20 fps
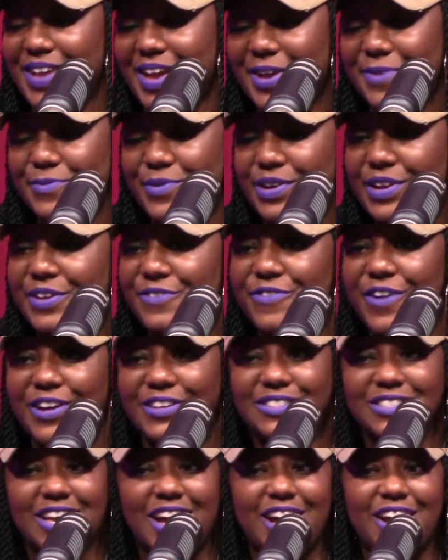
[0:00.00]
Yeah. When he
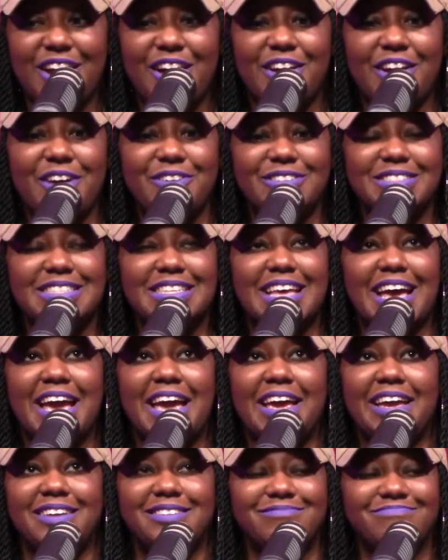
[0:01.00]
first got on, I was
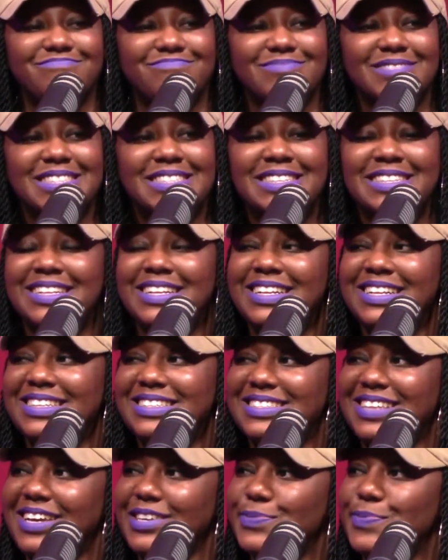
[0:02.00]
like,
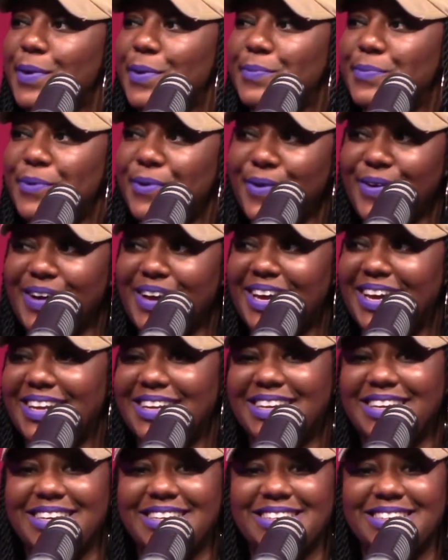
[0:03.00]
"That's my boy,"
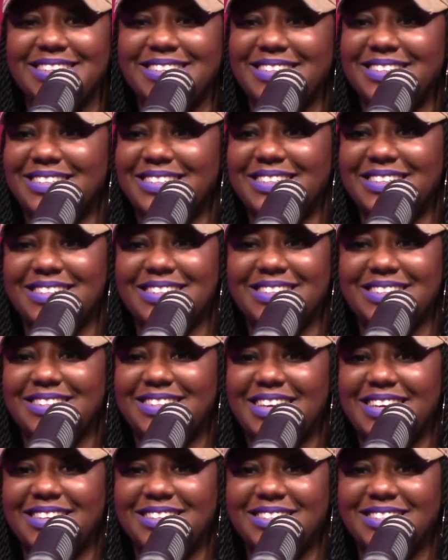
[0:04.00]
and then
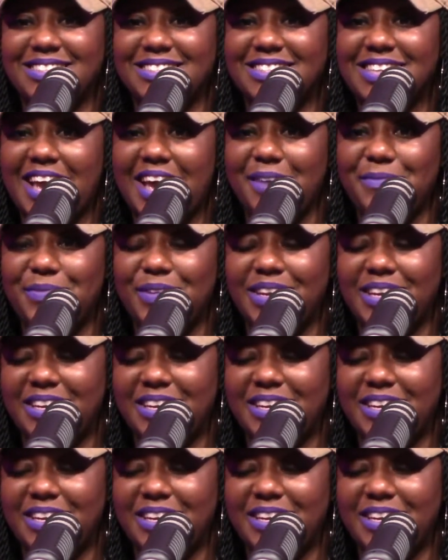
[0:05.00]
things just happened.